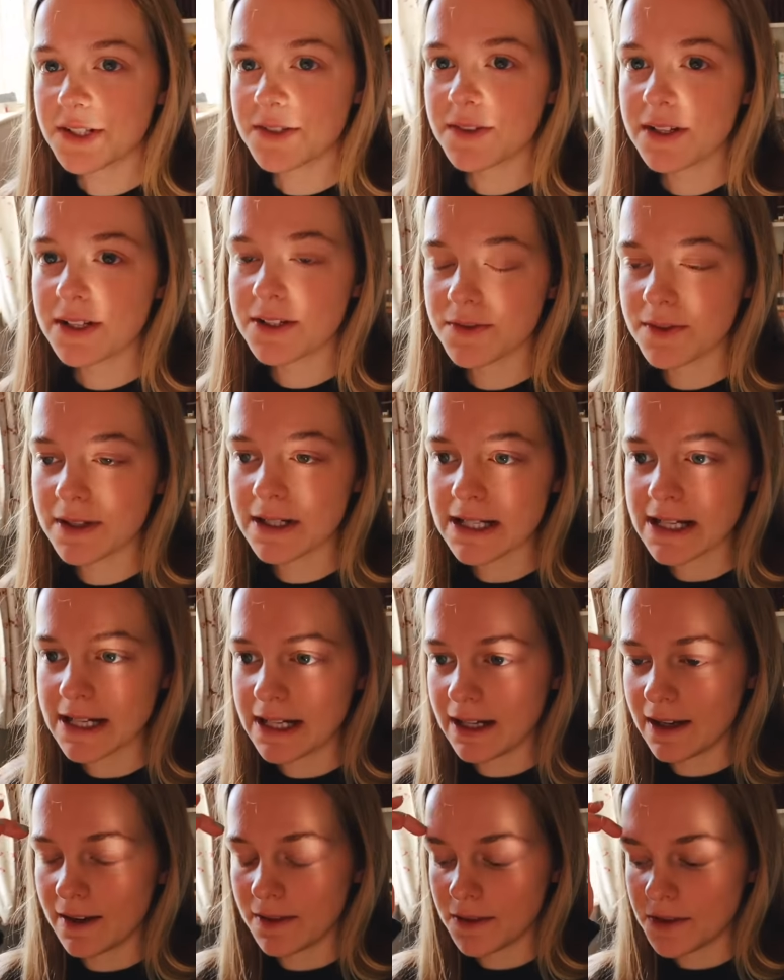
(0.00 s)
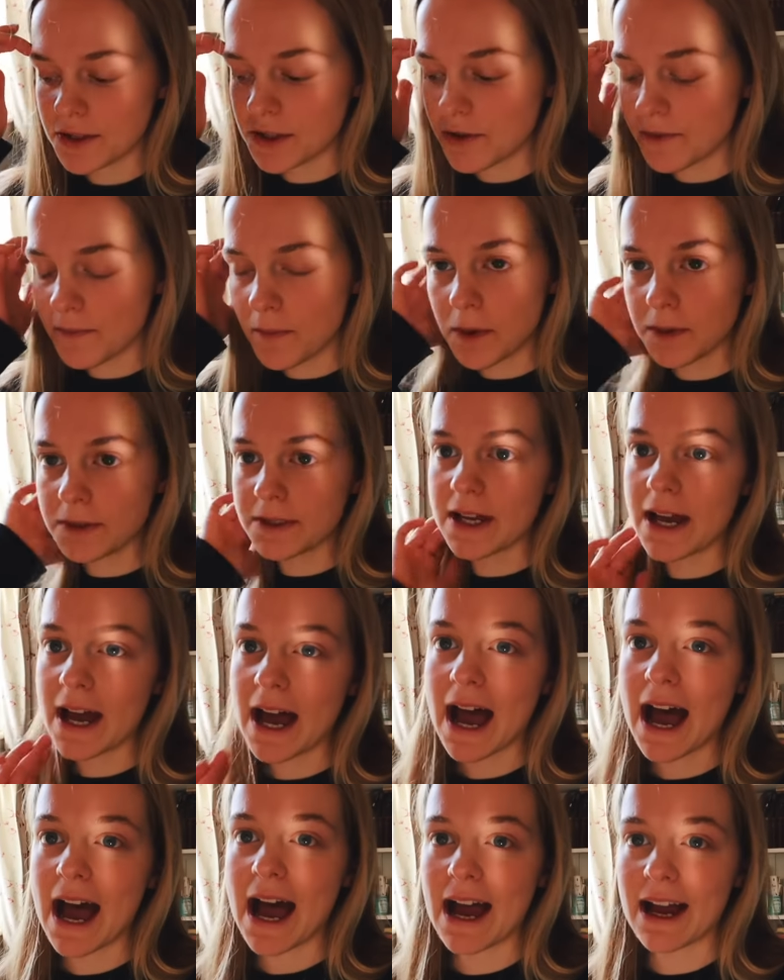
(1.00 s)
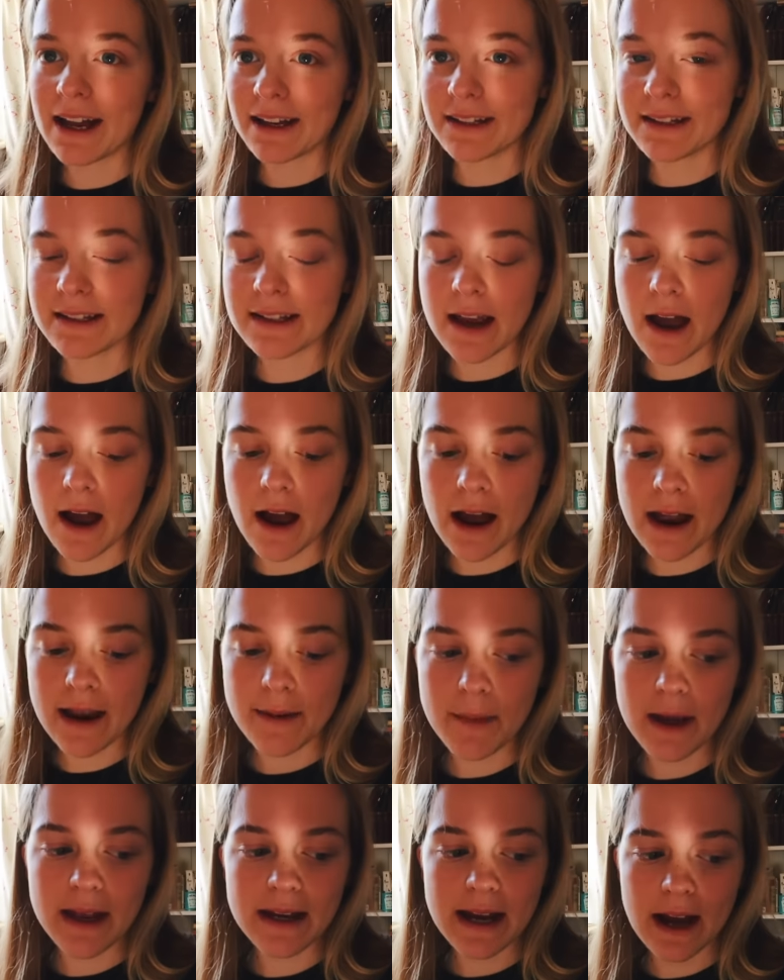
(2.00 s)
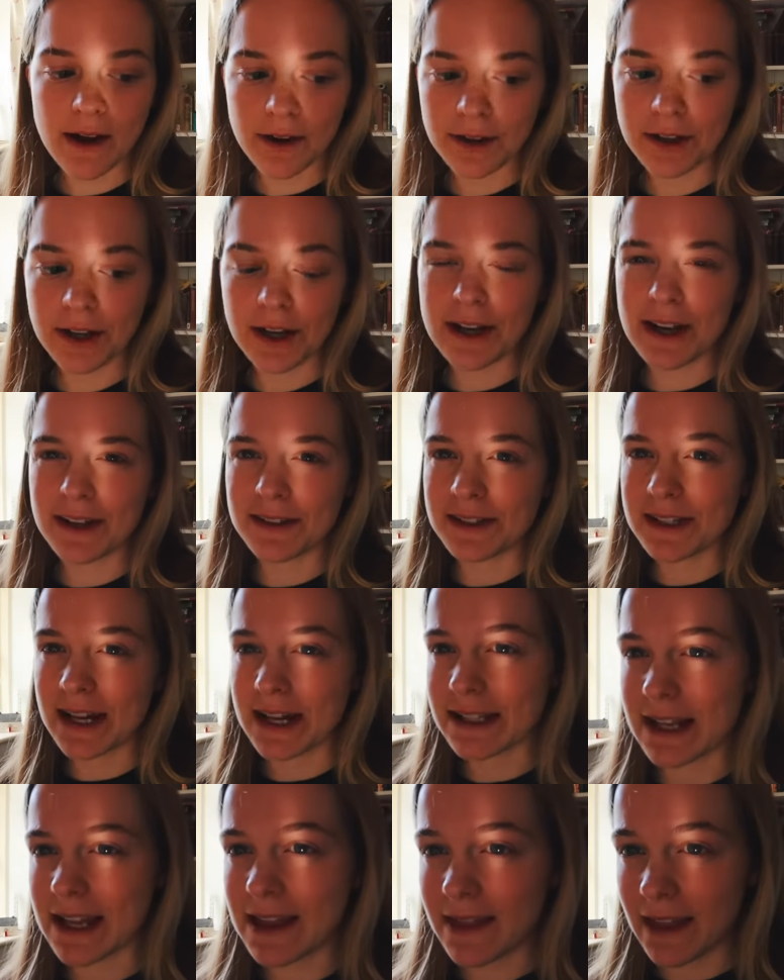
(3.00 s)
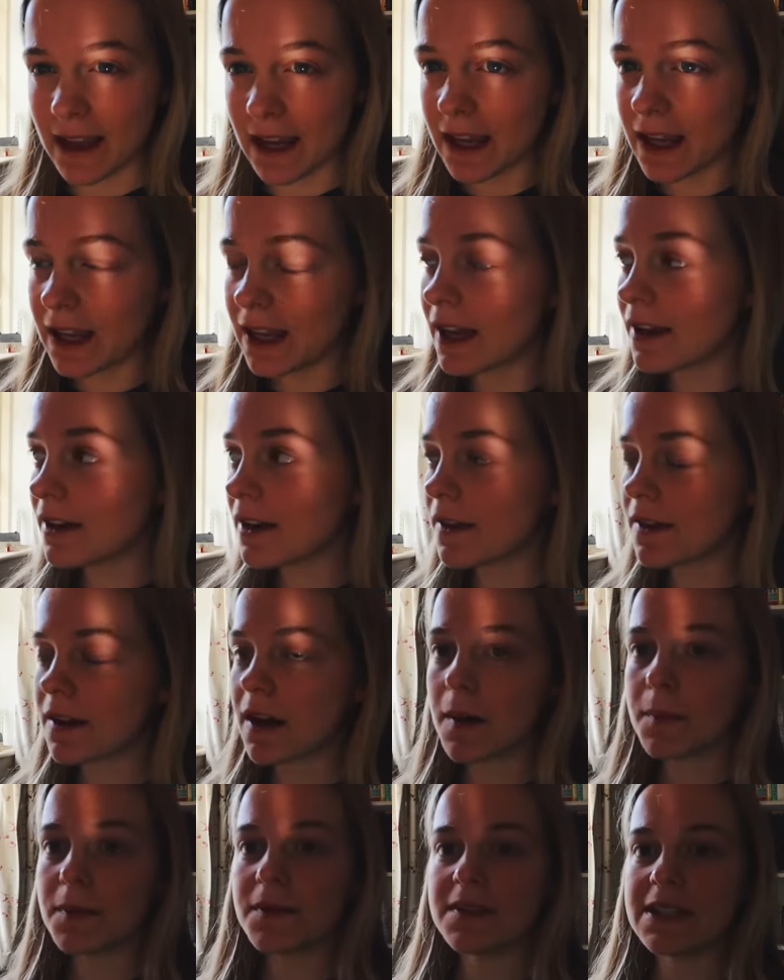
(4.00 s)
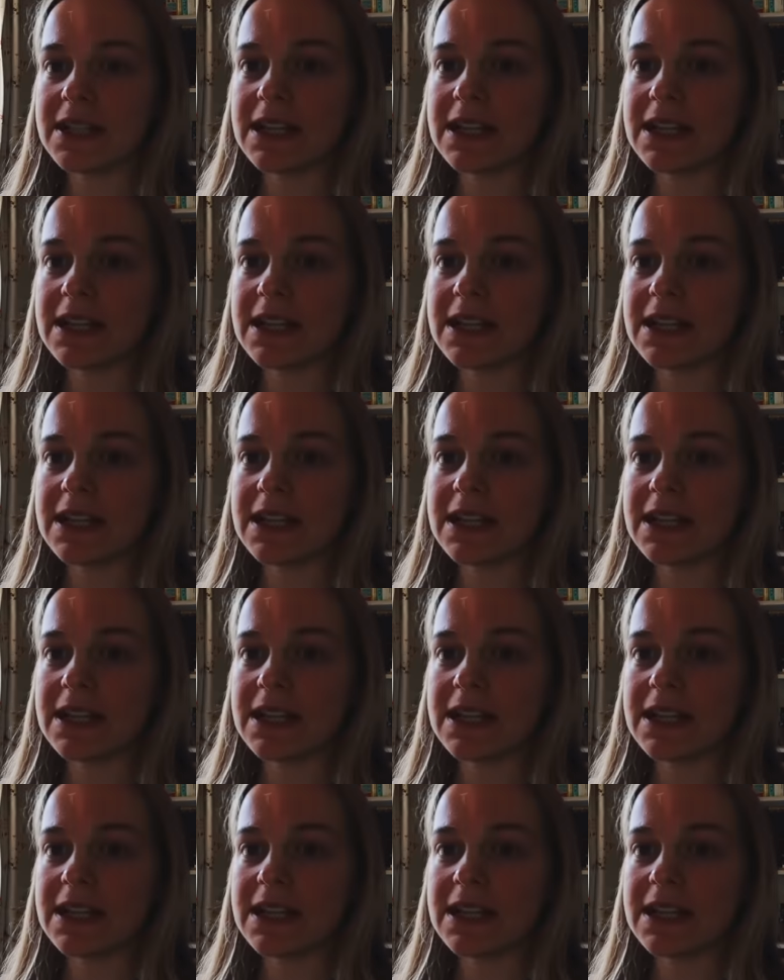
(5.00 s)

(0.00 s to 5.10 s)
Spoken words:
just finished reading The Jew of Malta and I'm now gonna go downstairs, I think, and get another cup of